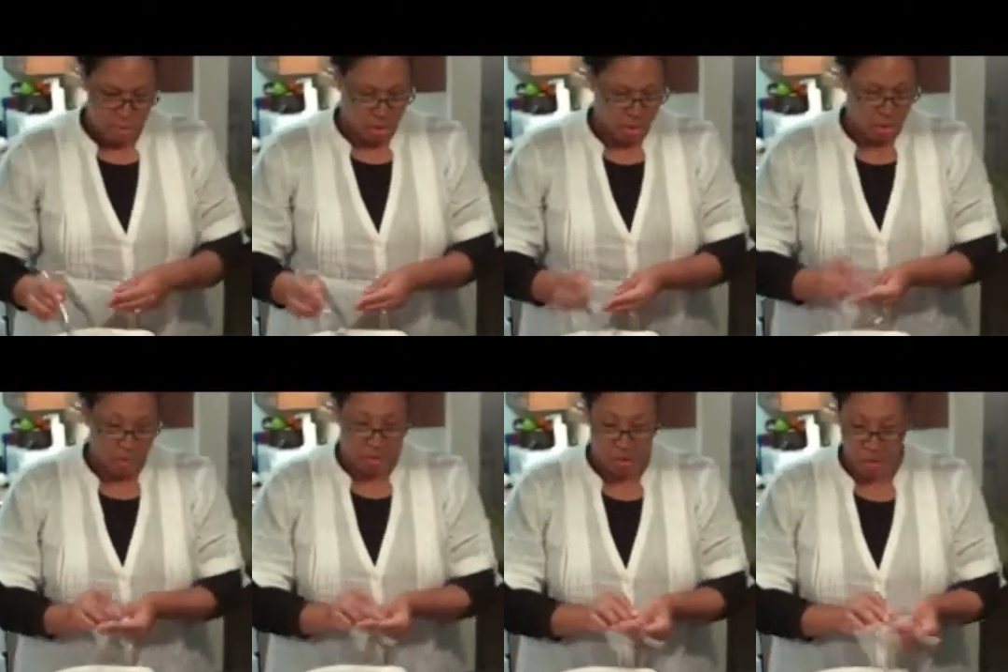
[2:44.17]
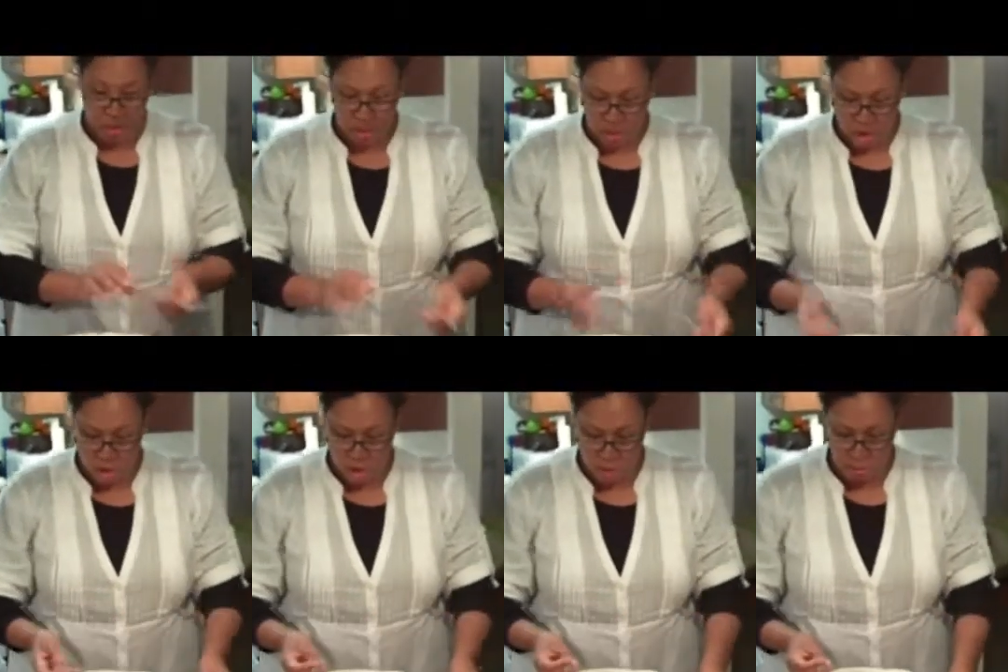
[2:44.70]
you know, fresh
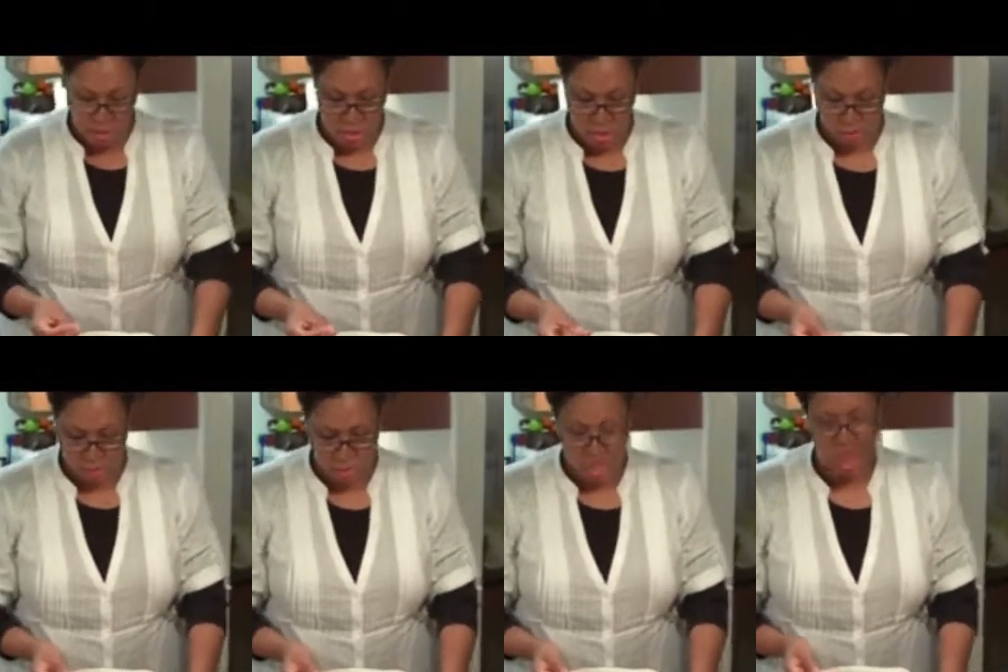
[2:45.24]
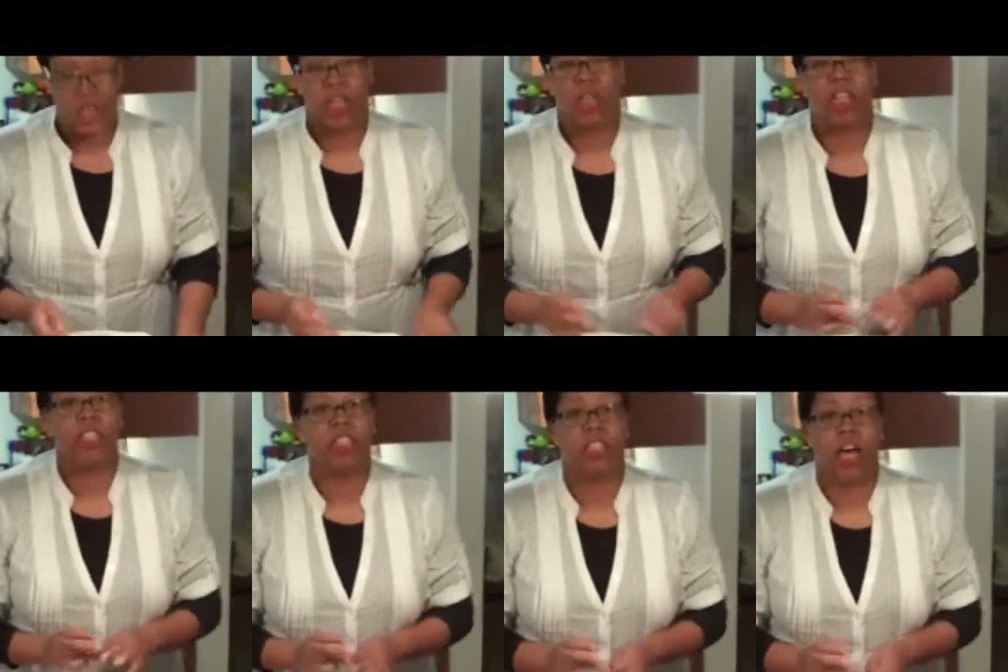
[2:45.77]
garlic, but
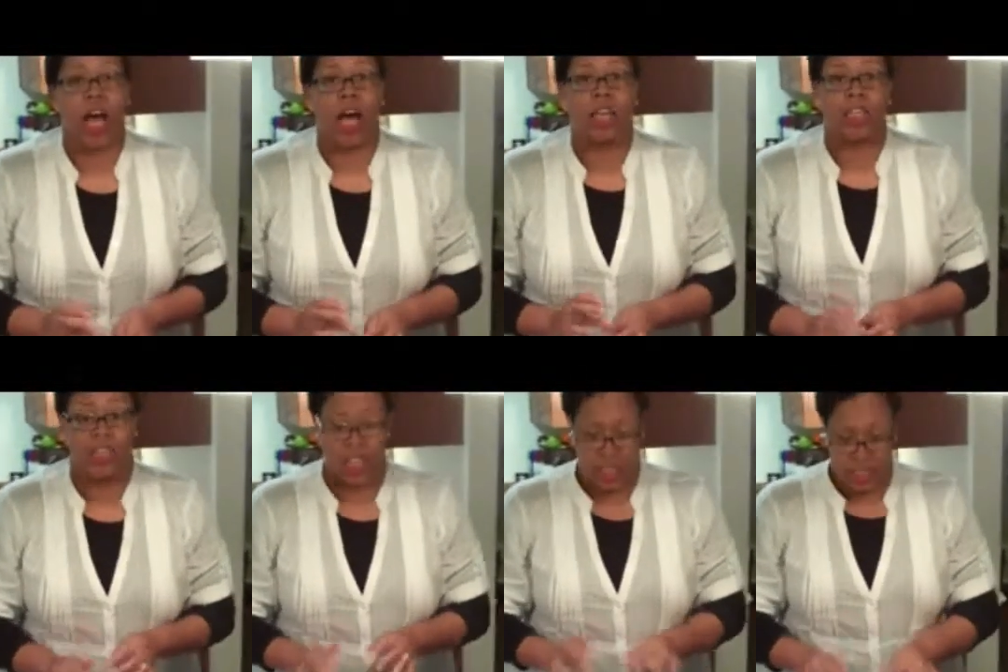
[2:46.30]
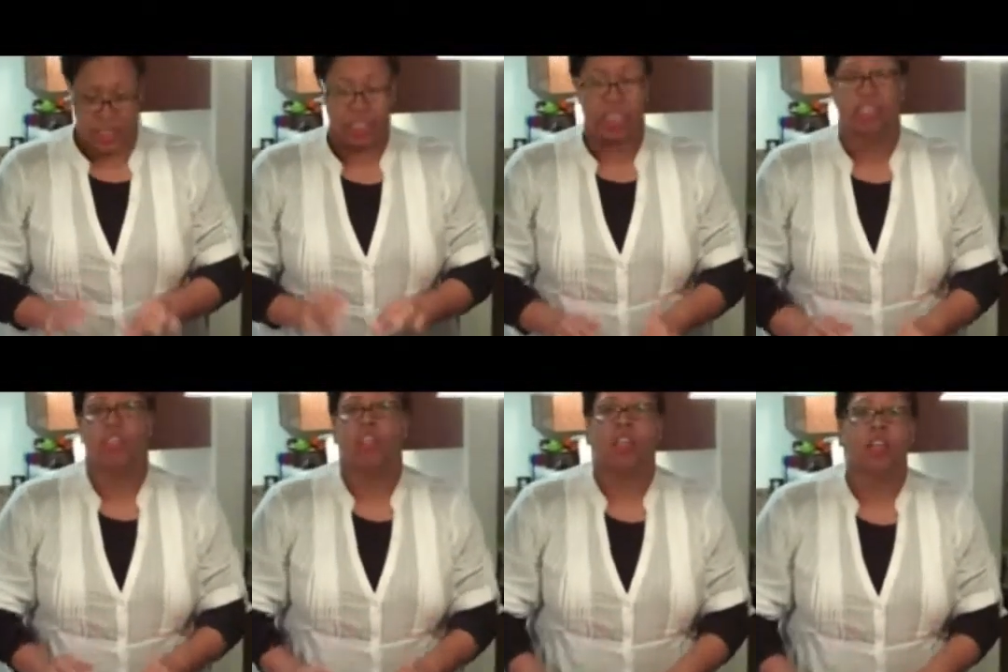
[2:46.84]
it's the holidays,
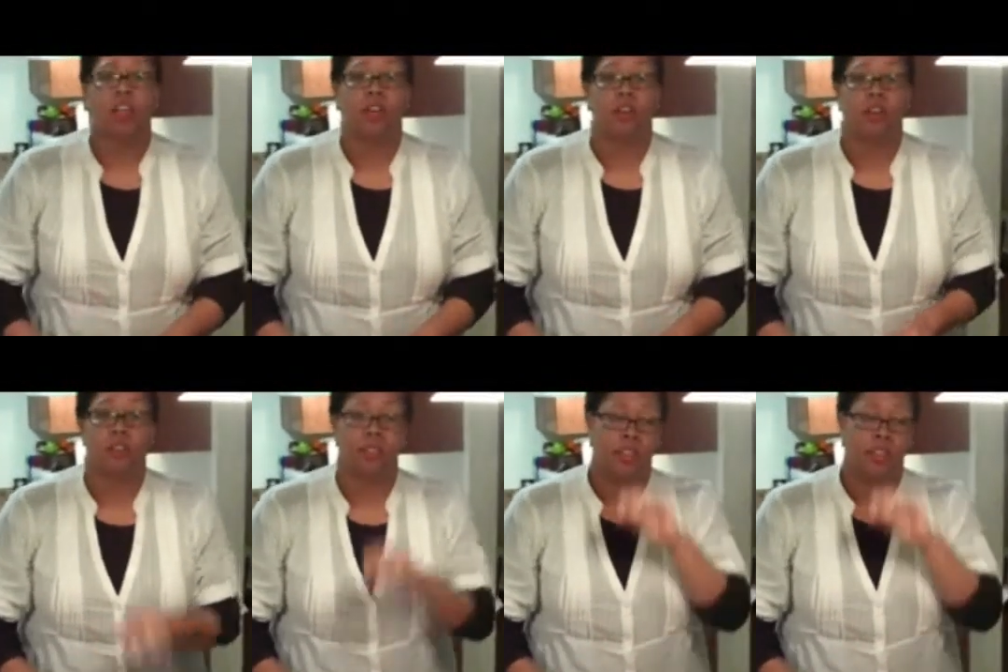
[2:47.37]
and you know,